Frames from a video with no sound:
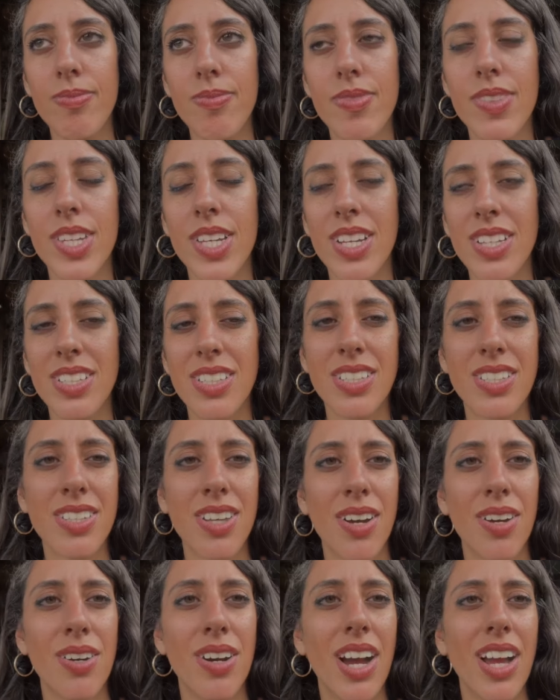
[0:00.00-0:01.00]
So, I
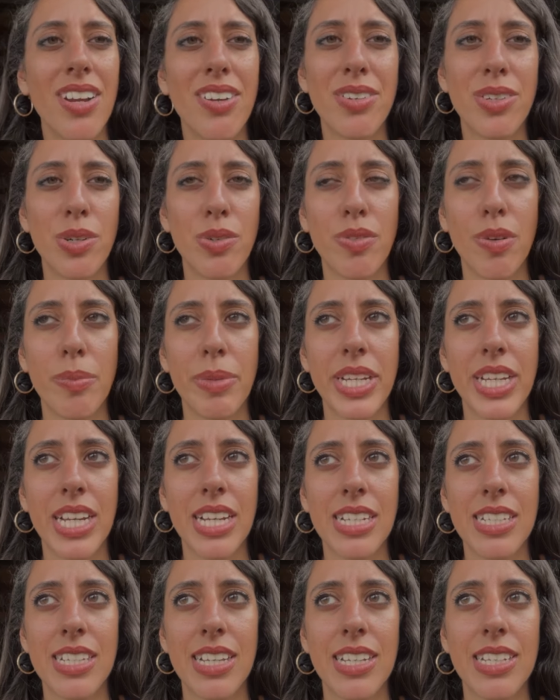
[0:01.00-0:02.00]
don't know if I'm making
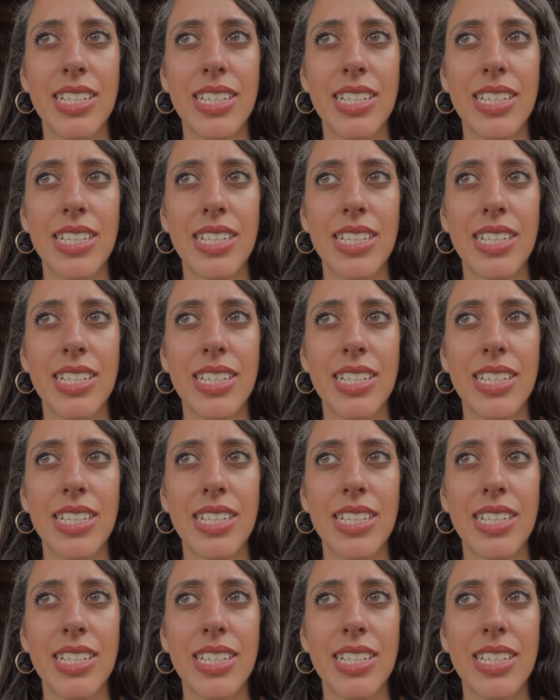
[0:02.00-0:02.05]
sense,